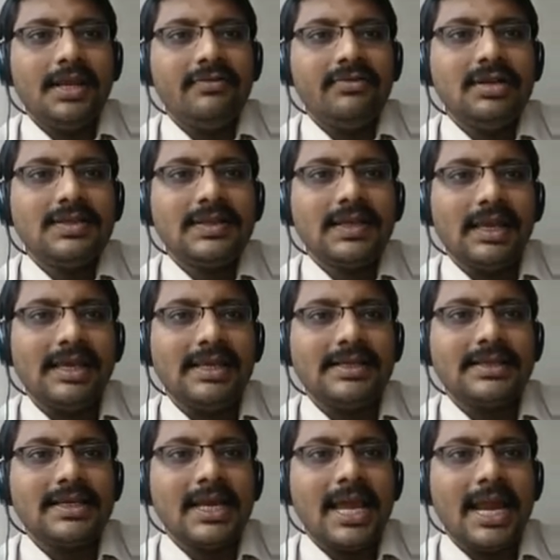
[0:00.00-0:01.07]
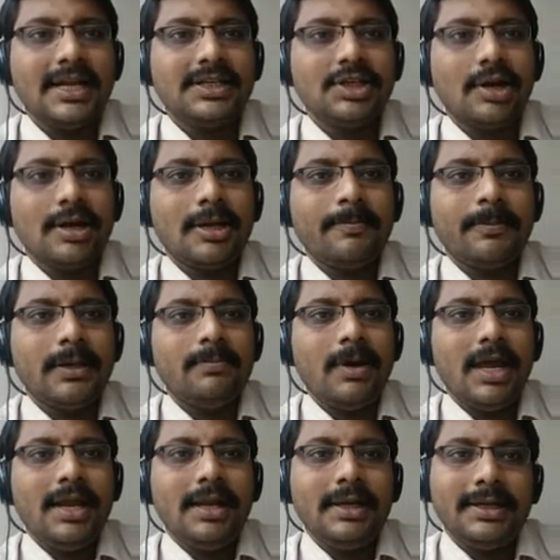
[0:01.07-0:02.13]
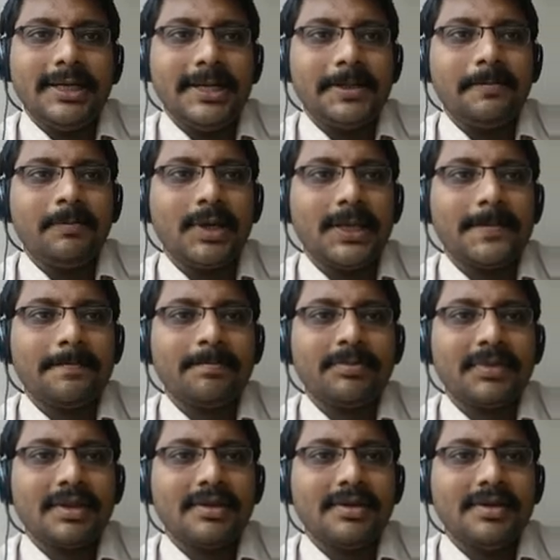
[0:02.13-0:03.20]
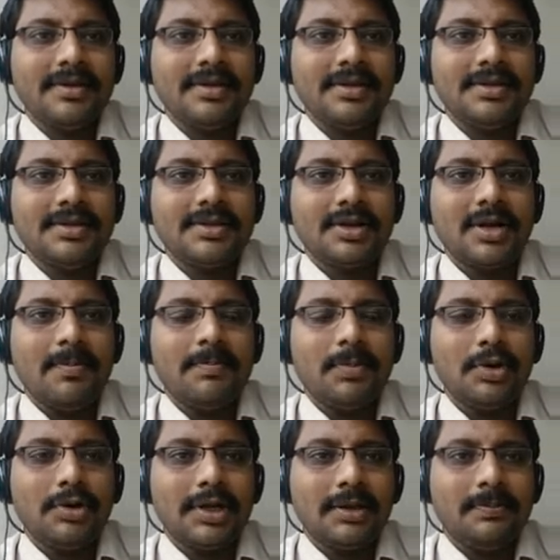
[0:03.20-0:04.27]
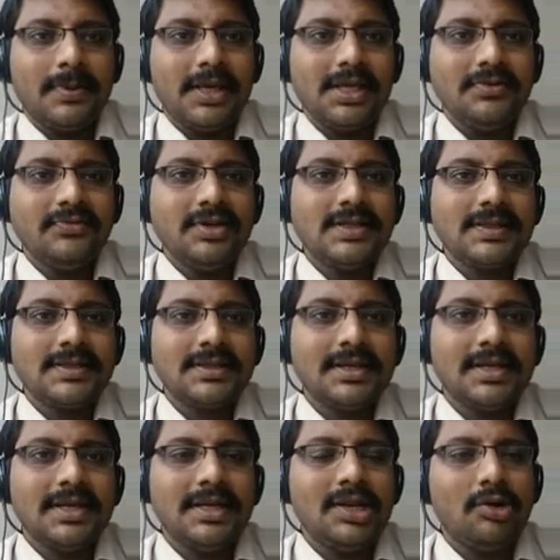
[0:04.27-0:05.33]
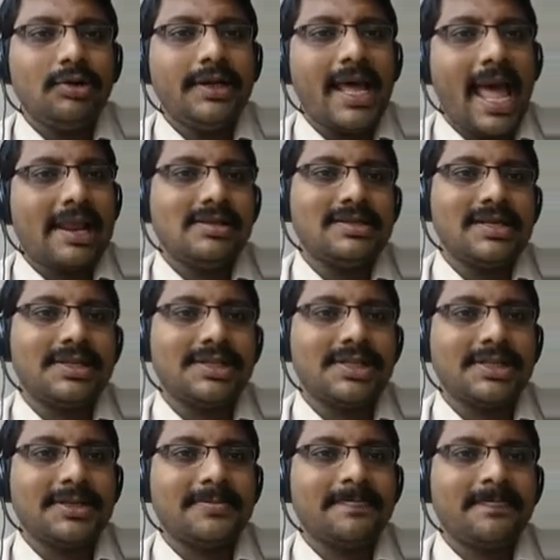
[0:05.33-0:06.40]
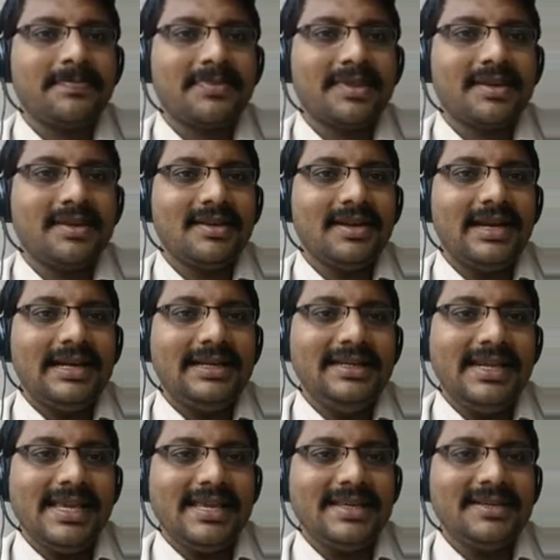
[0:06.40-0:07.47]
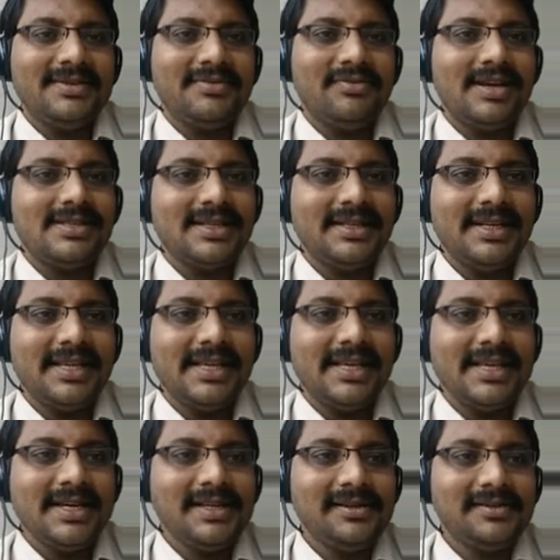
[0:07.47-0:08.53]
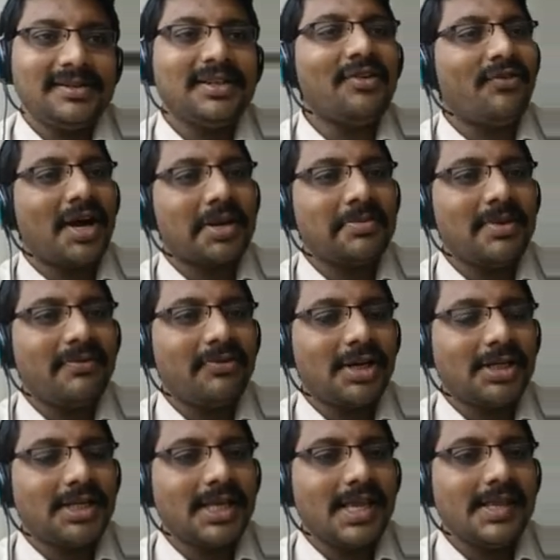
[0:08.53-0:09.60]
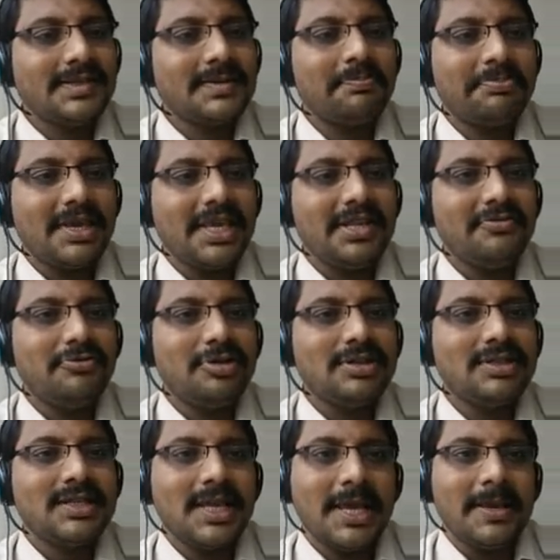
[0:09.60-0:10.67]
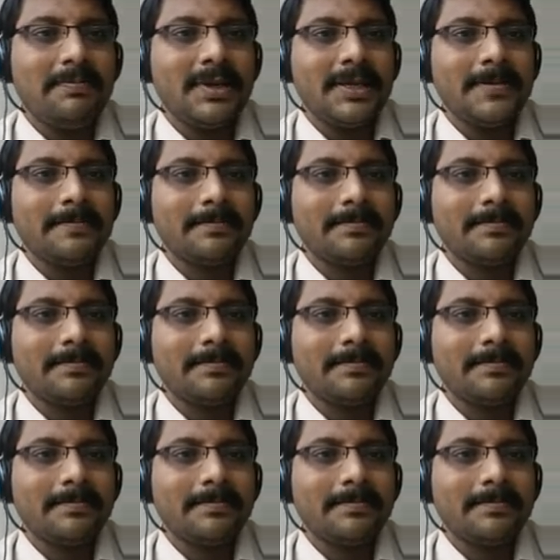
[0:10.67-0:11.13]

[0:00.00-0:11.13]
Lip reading: inverse is adjoint P by det P. So computing P inverse, now diagonalization. D. What is a D here? The formula for D is P inverse AP.